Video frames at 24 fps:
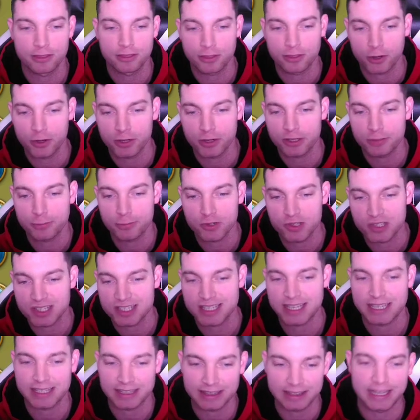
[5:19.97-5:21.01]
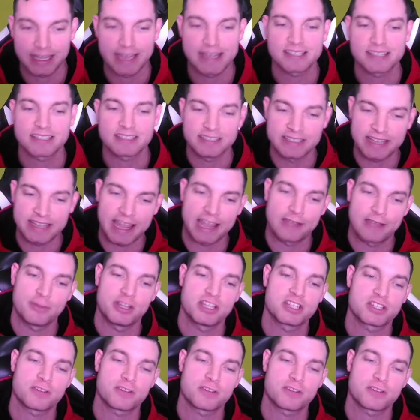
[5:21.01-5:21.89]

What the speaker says: 30% less damage